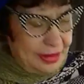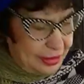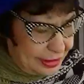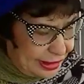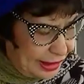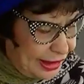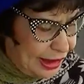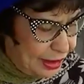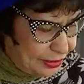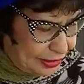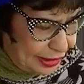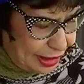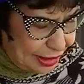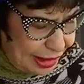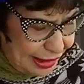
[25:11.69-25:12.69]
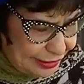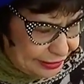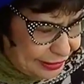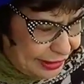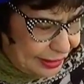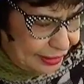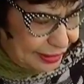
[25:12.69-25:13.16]
yeah, yeah.
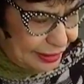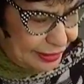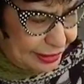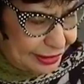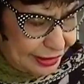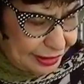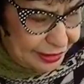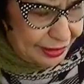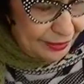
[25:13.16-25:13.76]
Thank you. Here.